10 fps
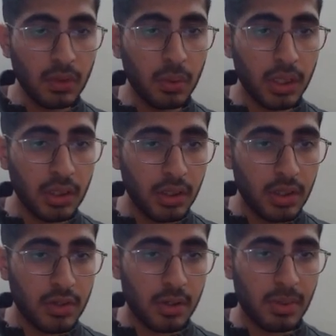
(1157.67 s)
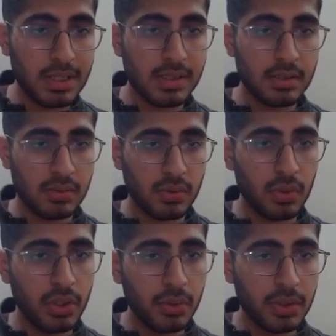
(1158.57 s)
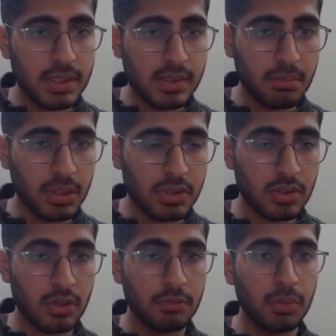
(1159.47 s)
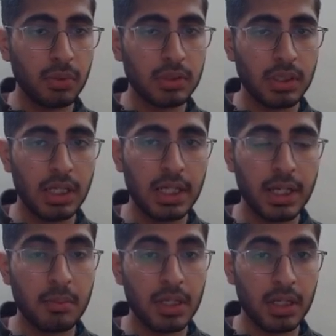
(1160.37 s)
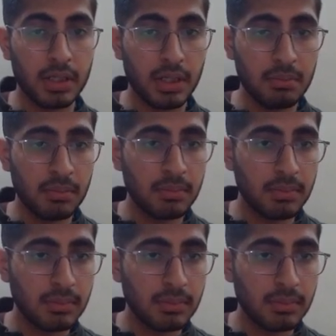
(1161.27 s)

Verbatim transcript: Okay, trim, as I told you, it is a mixture of both ltrim and rtrim.